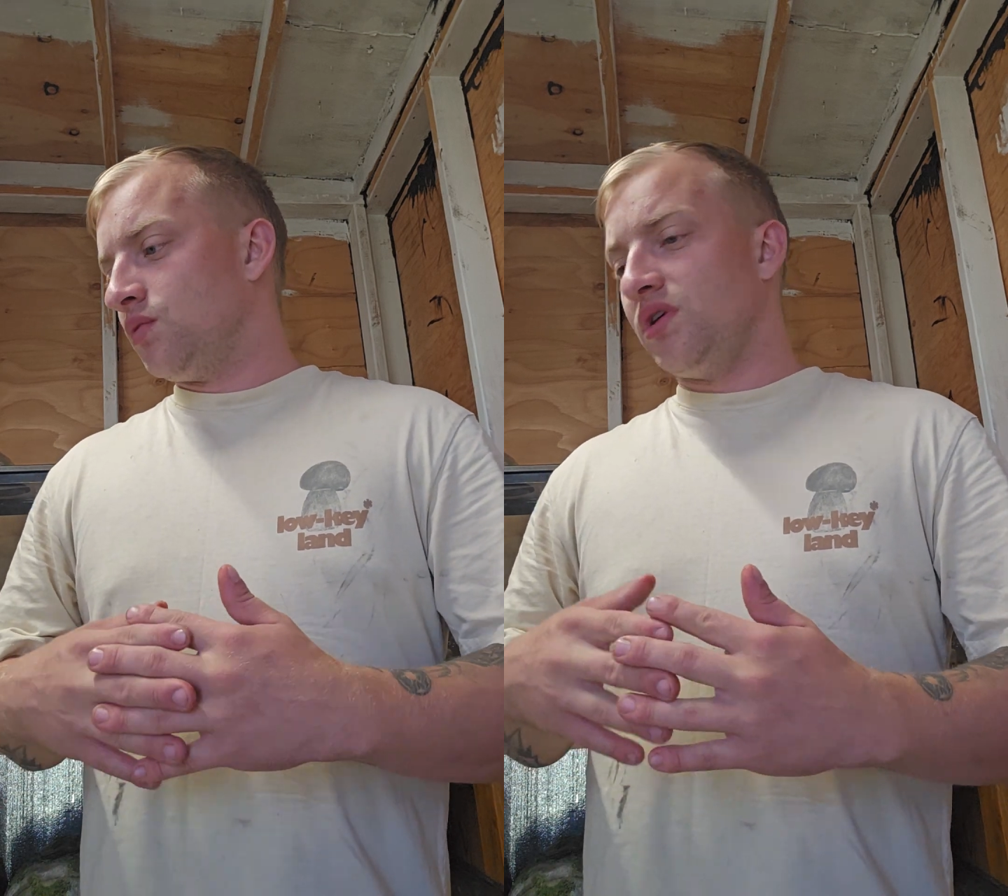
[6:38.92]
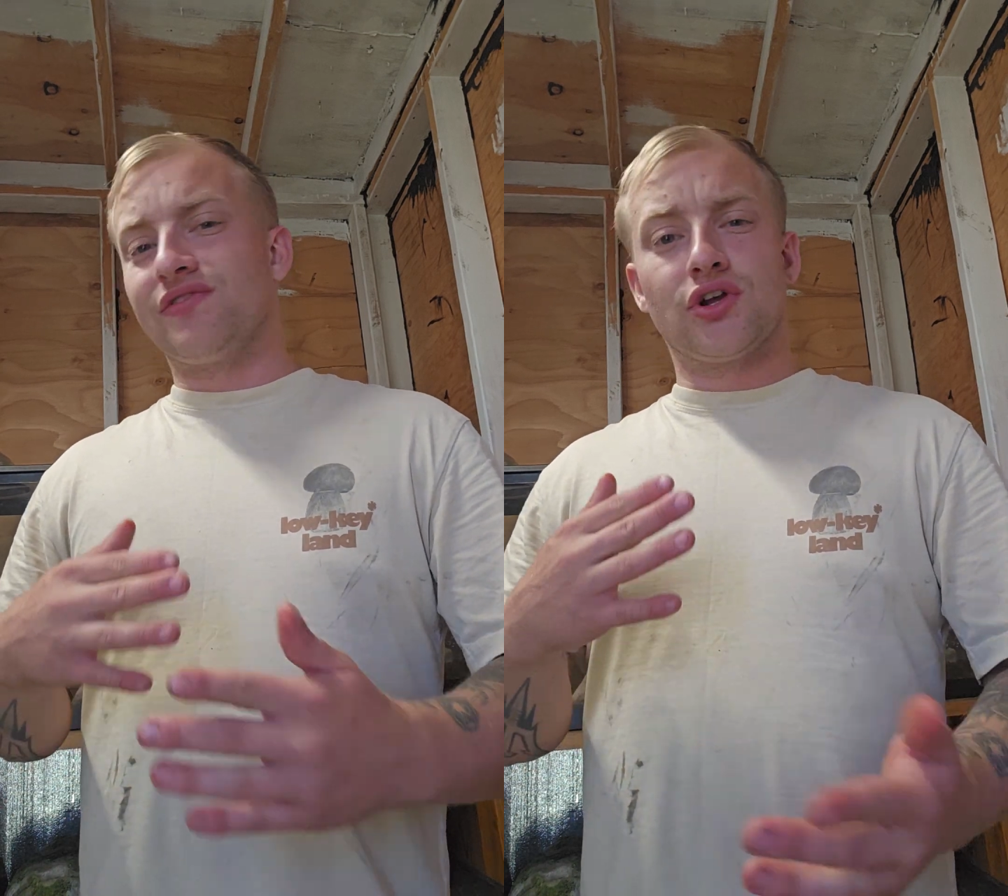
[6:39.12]

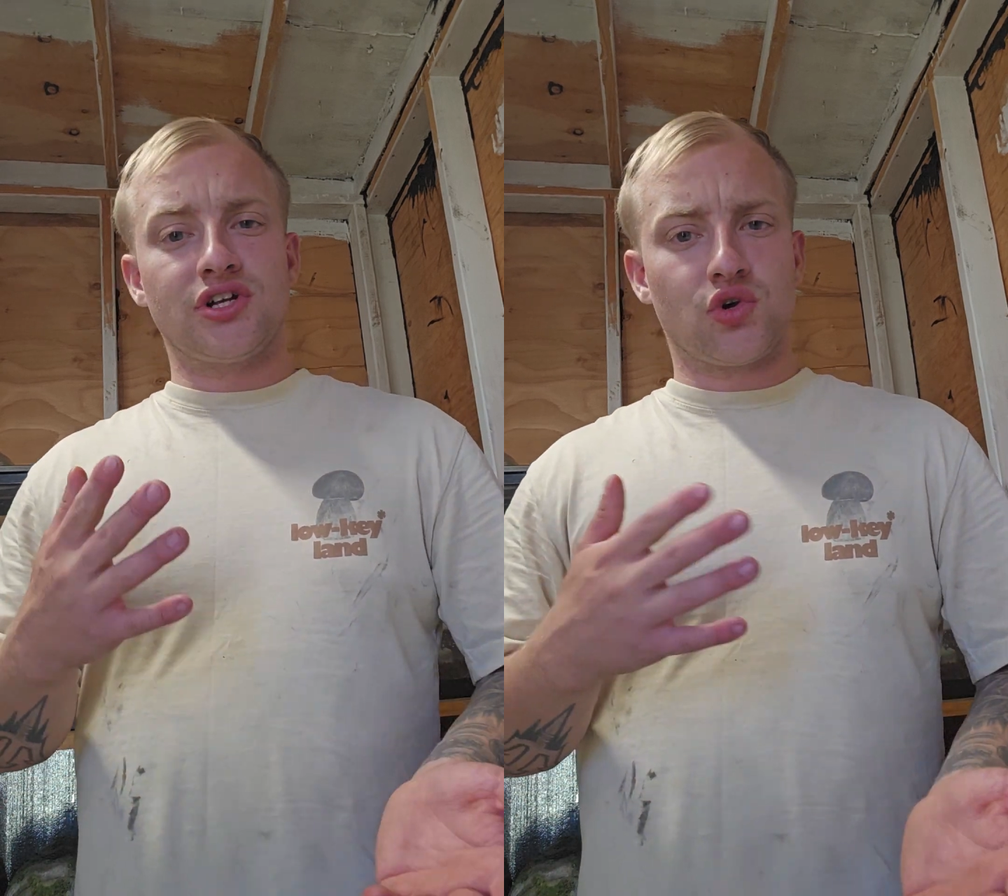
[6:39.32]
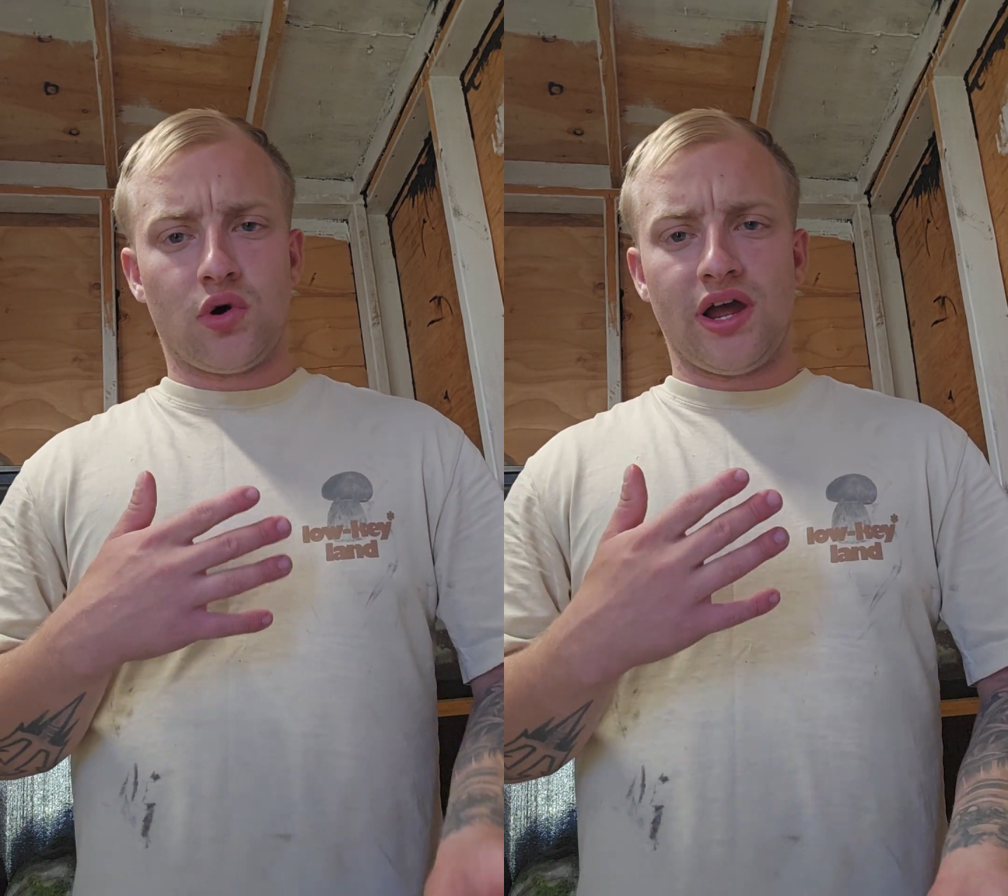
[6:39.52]
Me
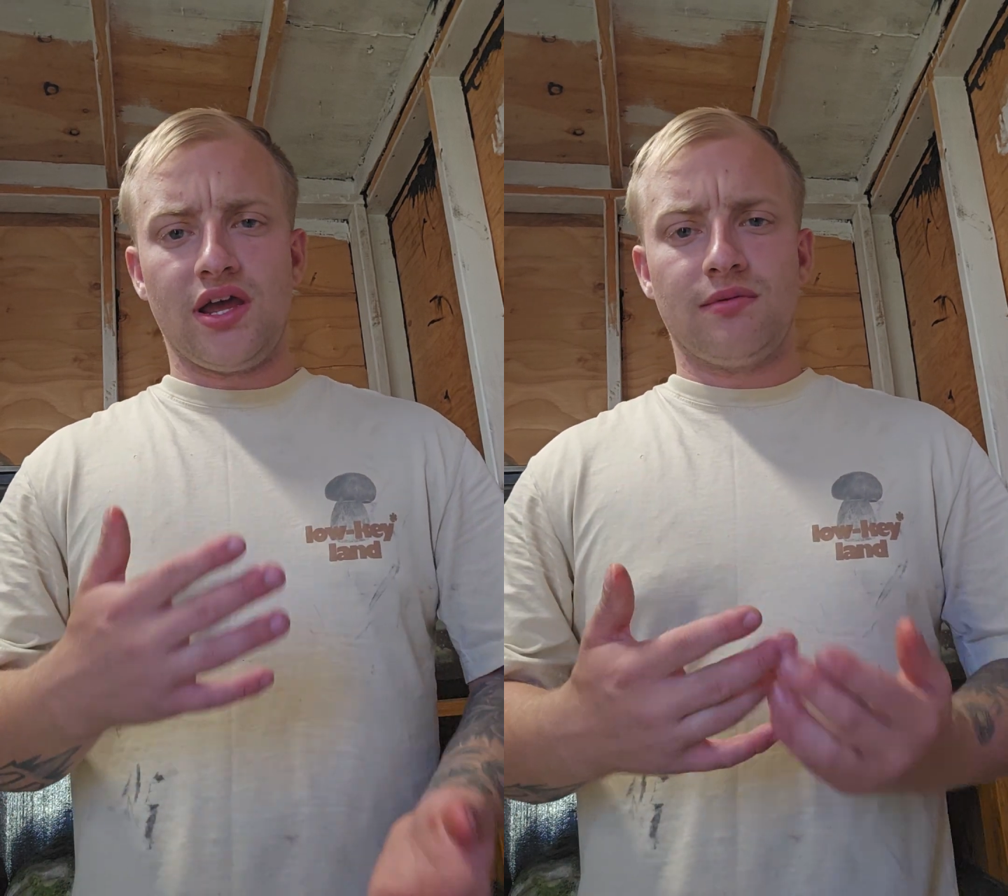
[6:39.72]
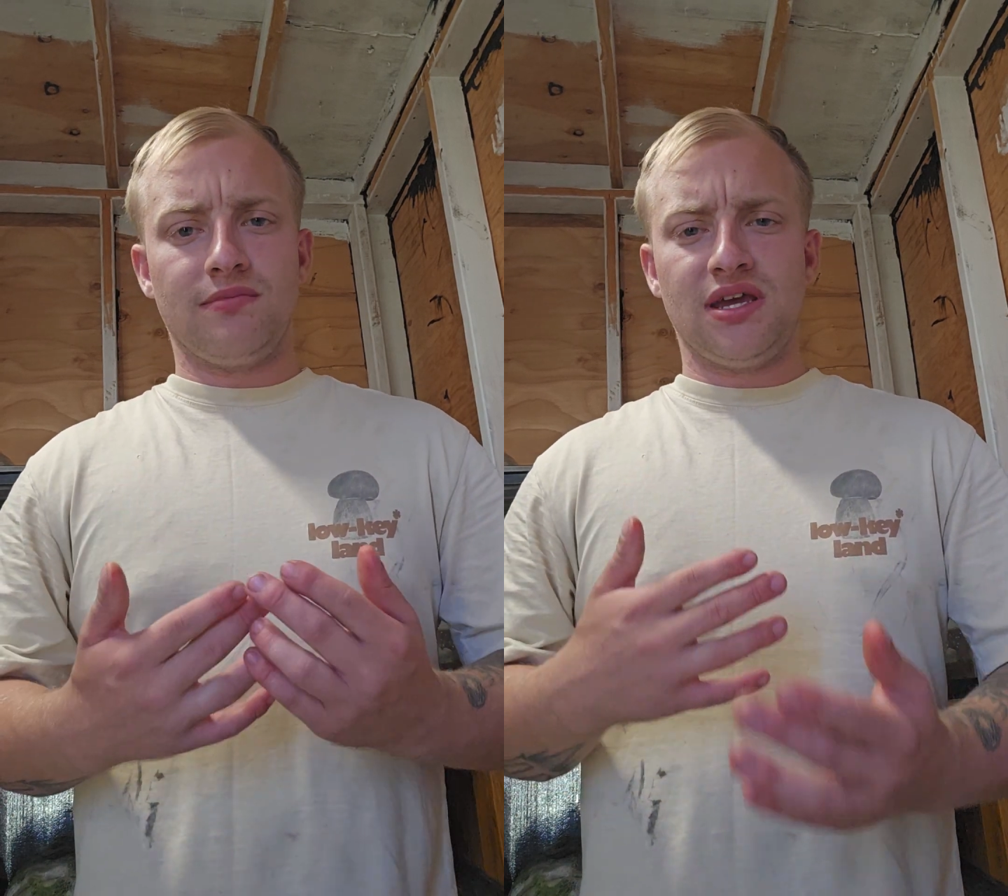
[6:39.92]

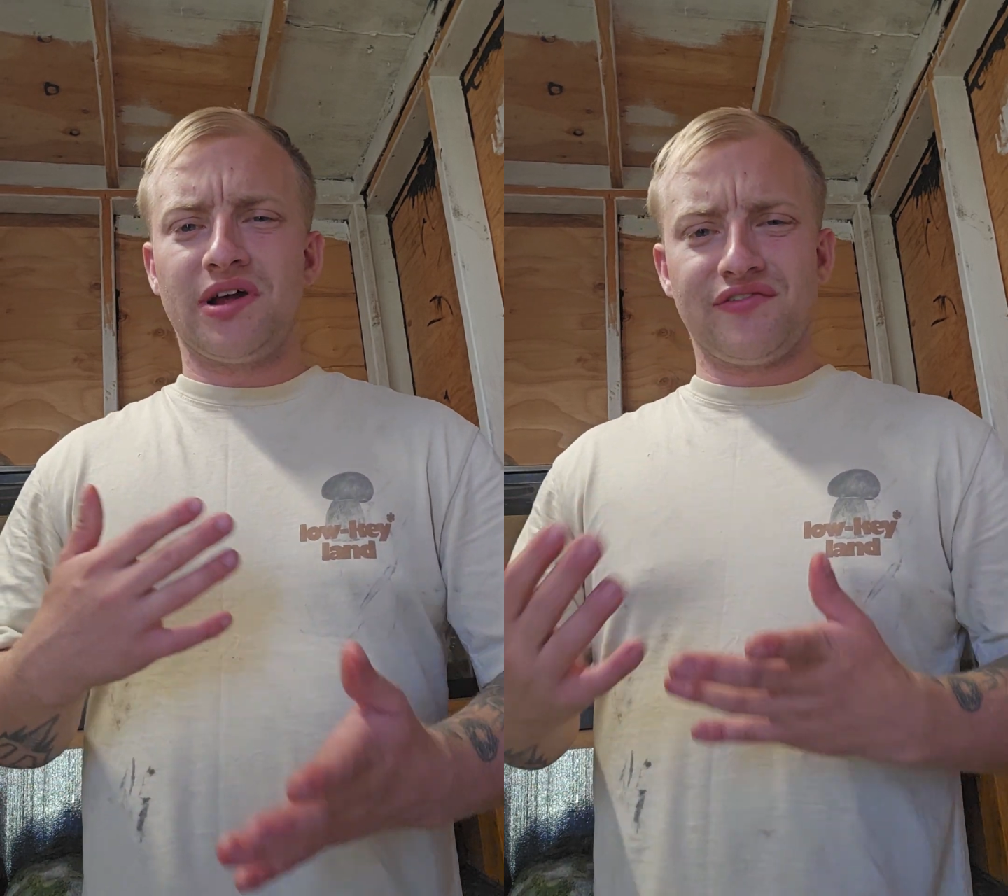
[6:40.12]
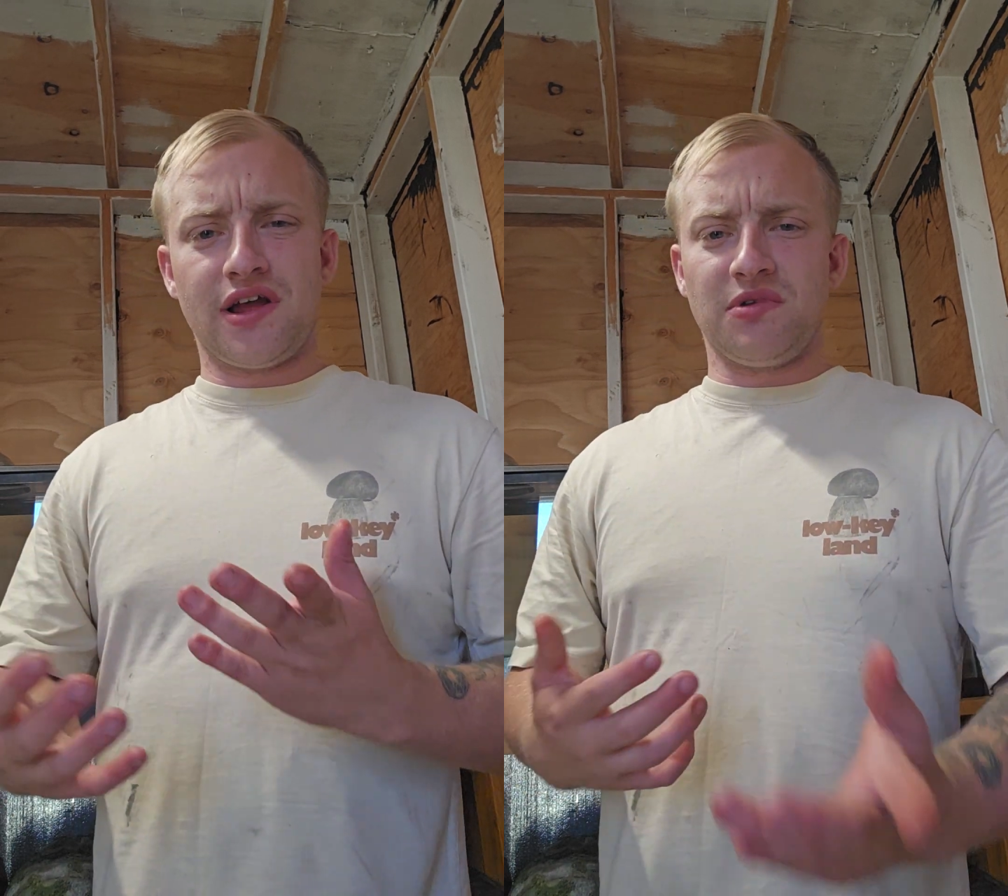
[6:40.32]
and
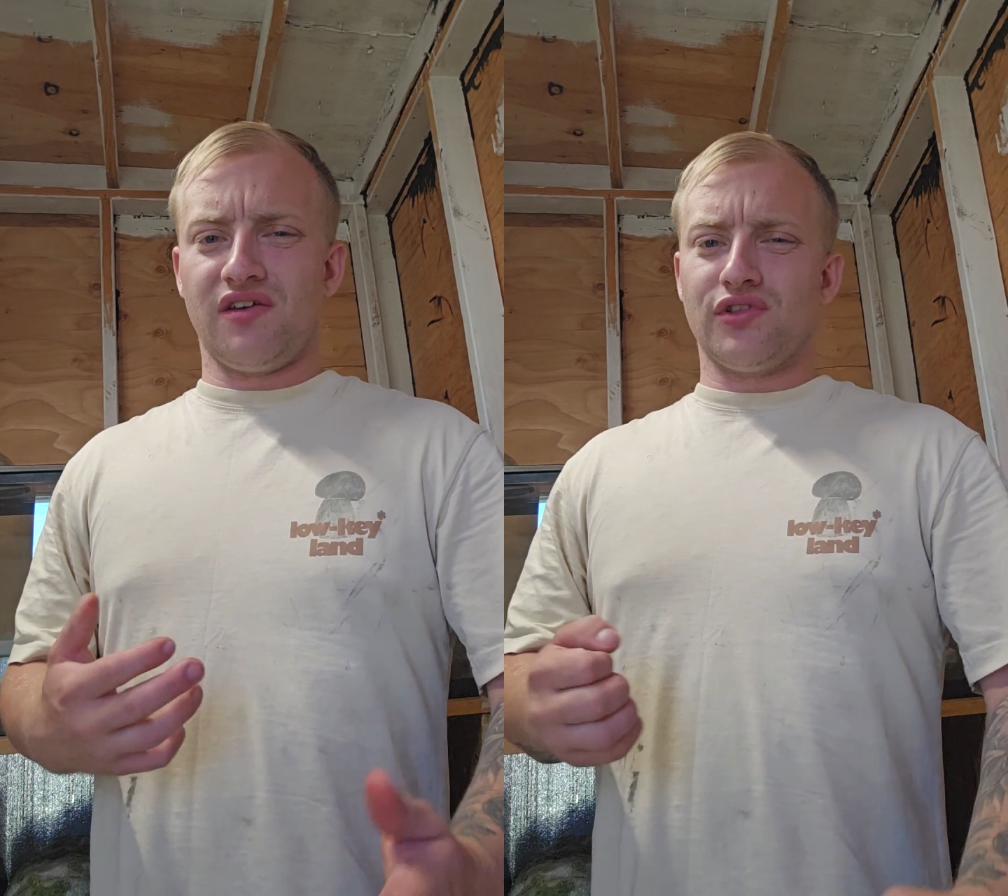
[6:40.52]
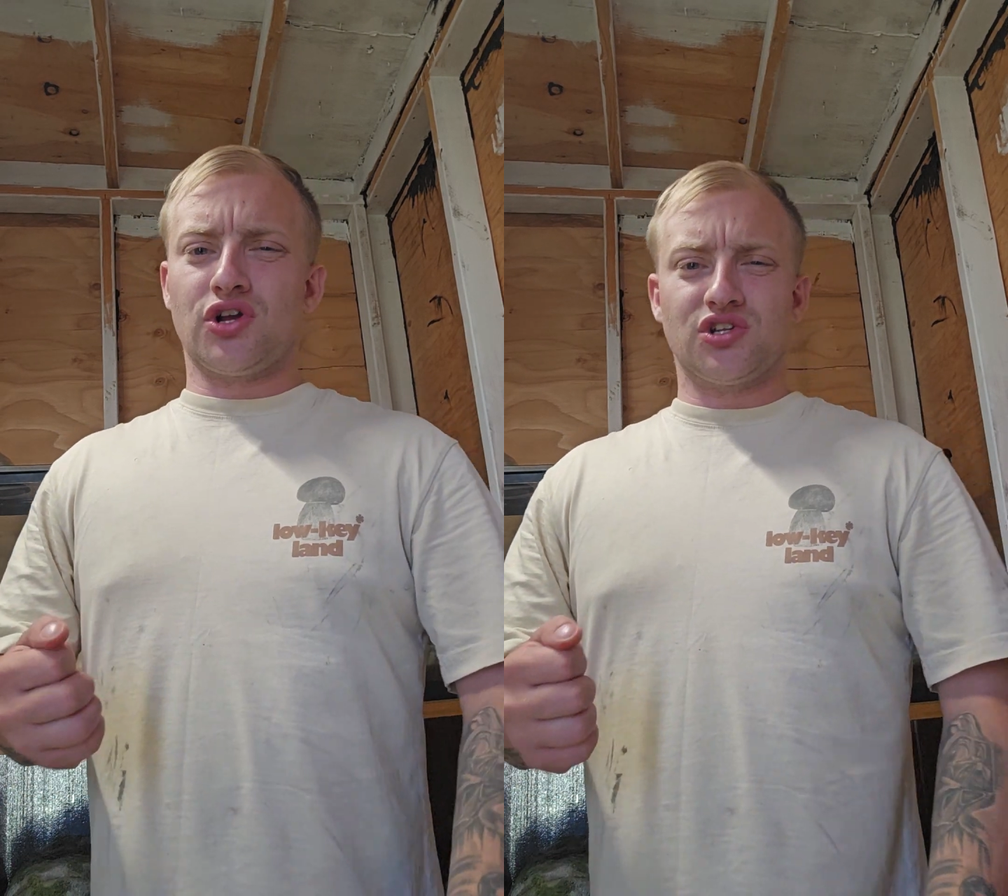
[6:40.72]
my
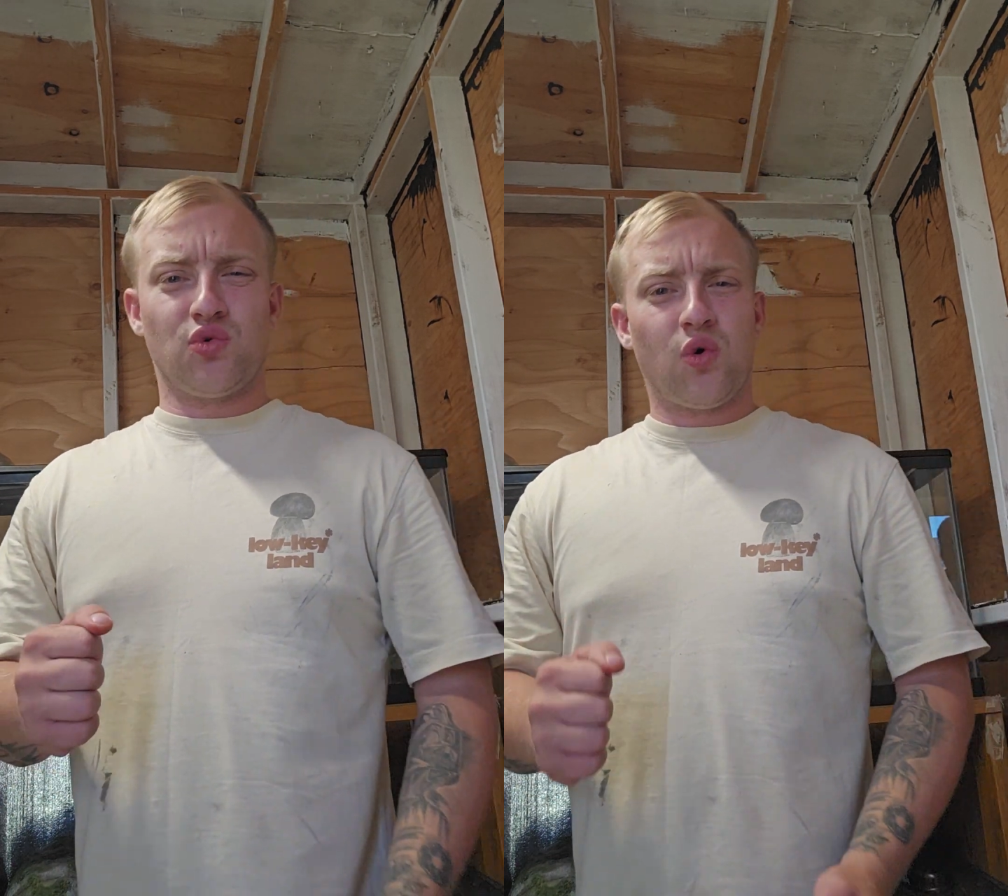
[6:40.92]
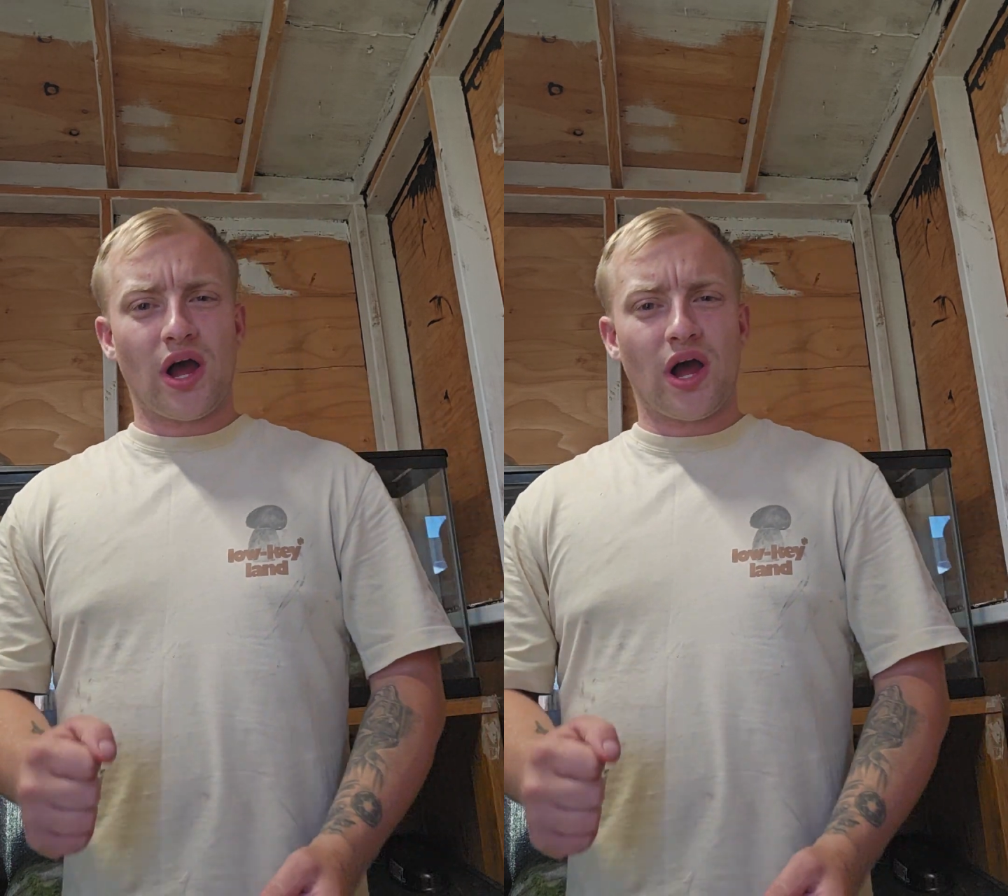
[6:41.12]
family have learned